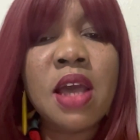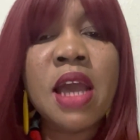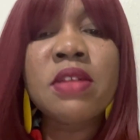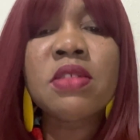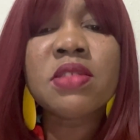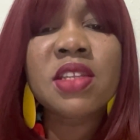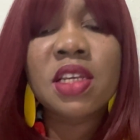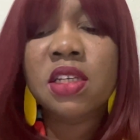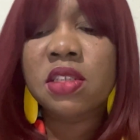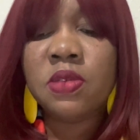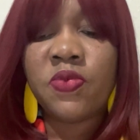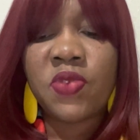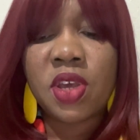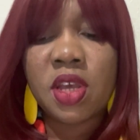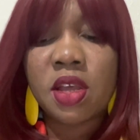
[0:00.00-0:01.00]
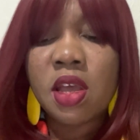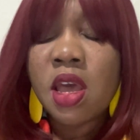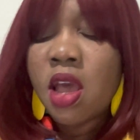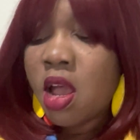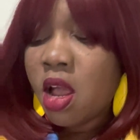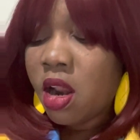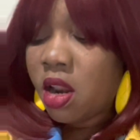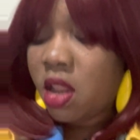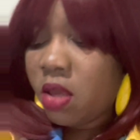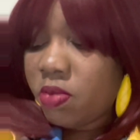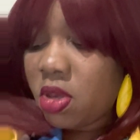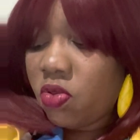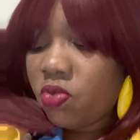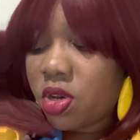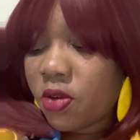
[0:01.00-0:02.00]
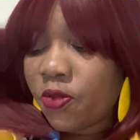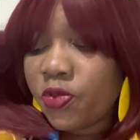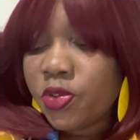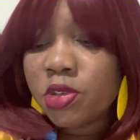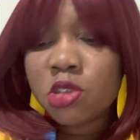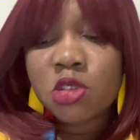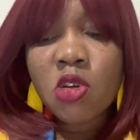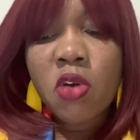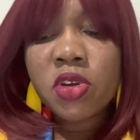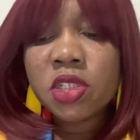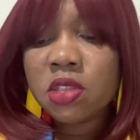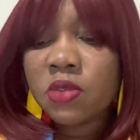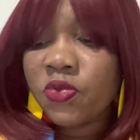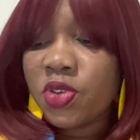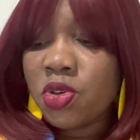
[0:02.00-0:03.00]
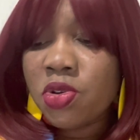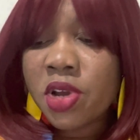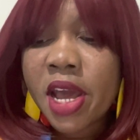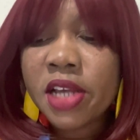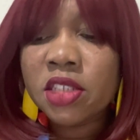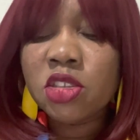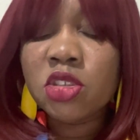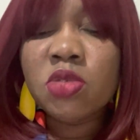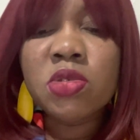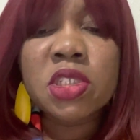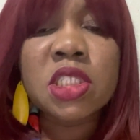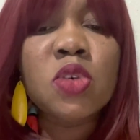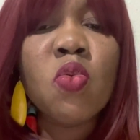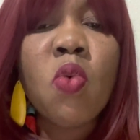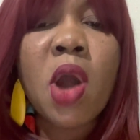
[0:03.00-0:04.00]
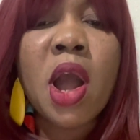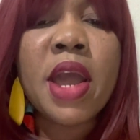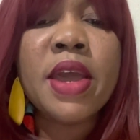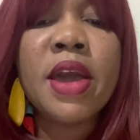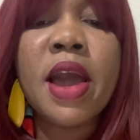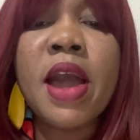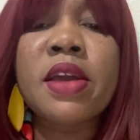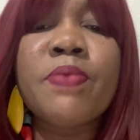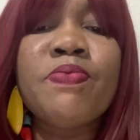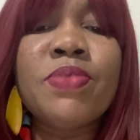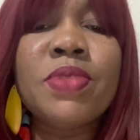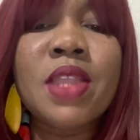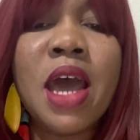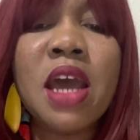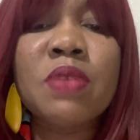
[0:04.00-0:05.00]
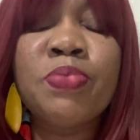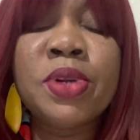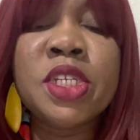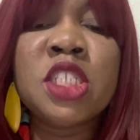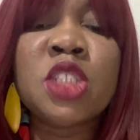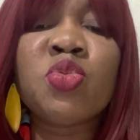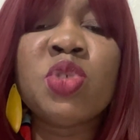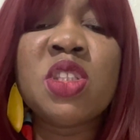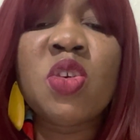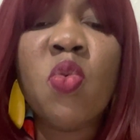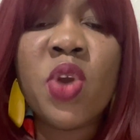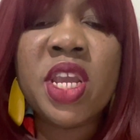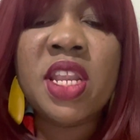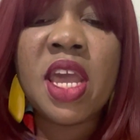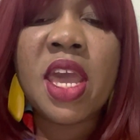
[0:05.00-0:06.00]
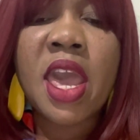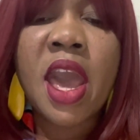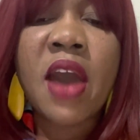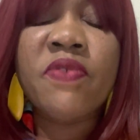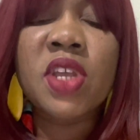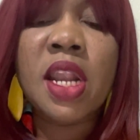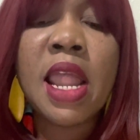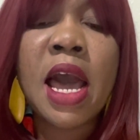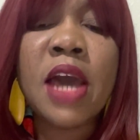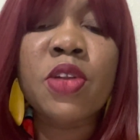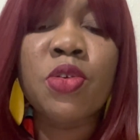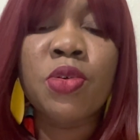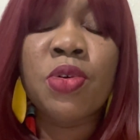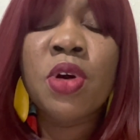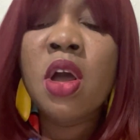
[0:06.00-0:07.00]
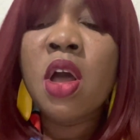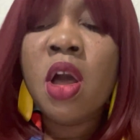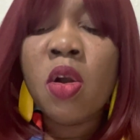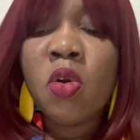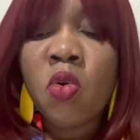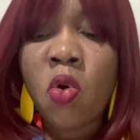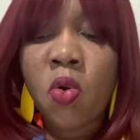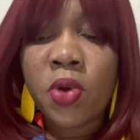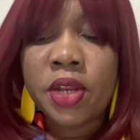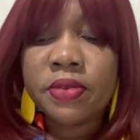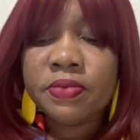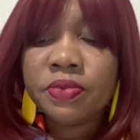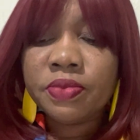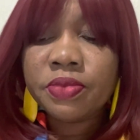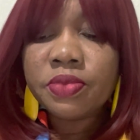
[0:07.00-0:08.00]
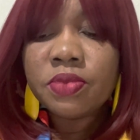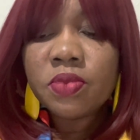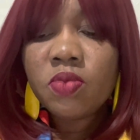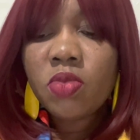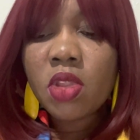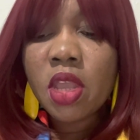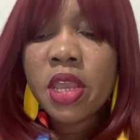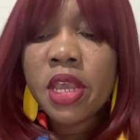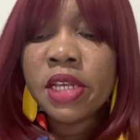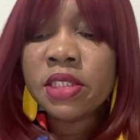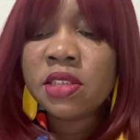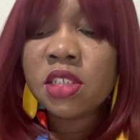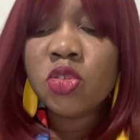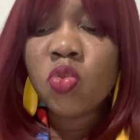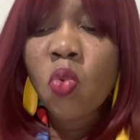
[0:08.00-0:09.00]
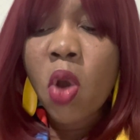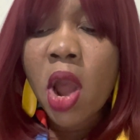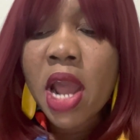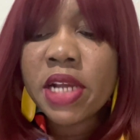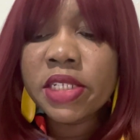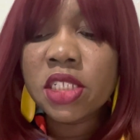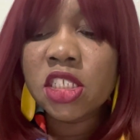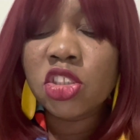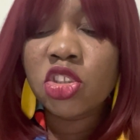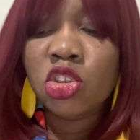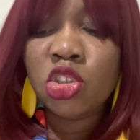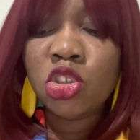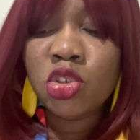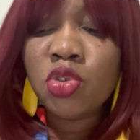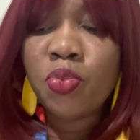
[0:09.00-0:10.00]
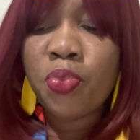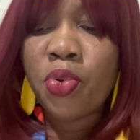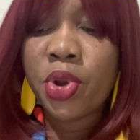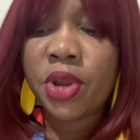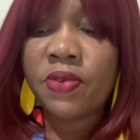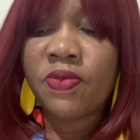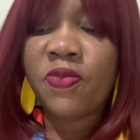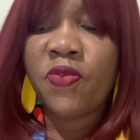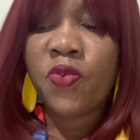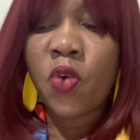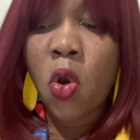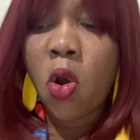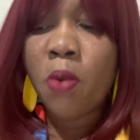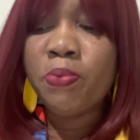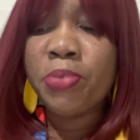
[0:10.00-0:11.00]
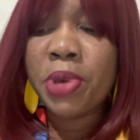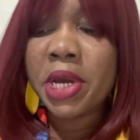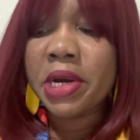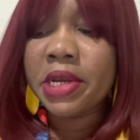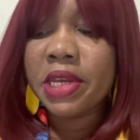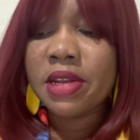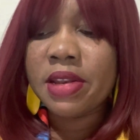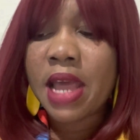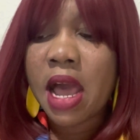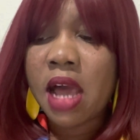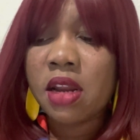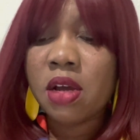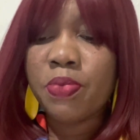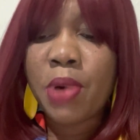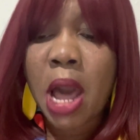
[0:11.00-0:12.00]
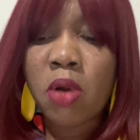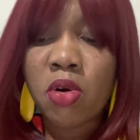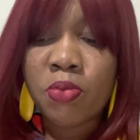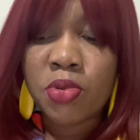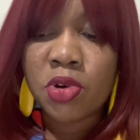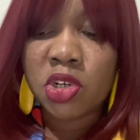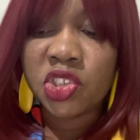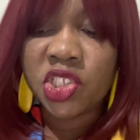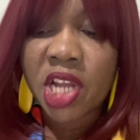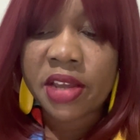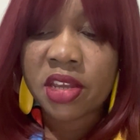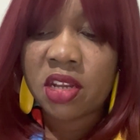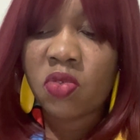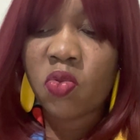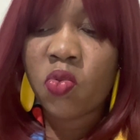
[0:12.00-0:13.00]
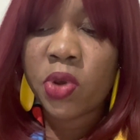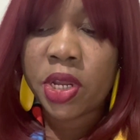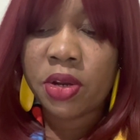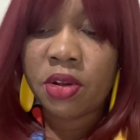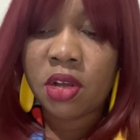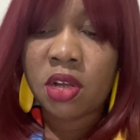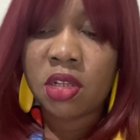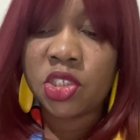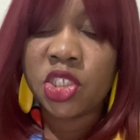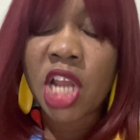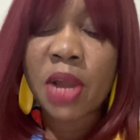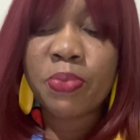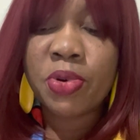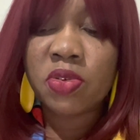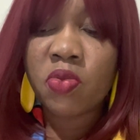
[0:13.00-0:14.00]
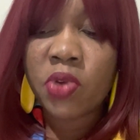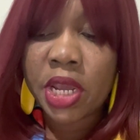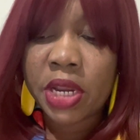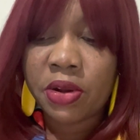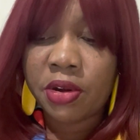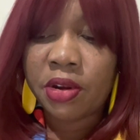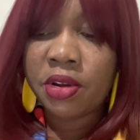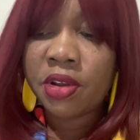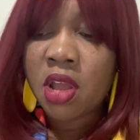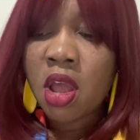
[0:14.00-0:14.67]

I don't think it's fair. Let me read a few stories for you guys. You will see why I am not pleased with the way they have the lotto going. It says, why the $2.4 billion Powerball jackpot winner